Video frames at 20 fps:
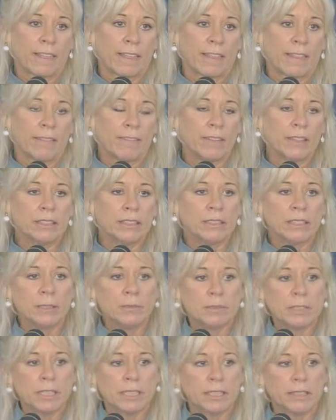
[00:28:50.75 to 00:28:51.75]
But it
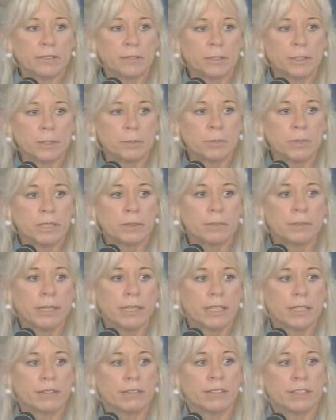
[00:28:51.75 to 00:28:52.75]
seems like if we speak
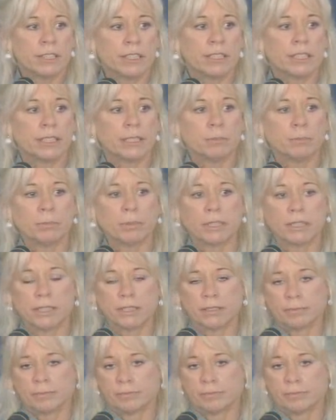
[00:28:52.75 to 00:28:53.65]
about it very simply,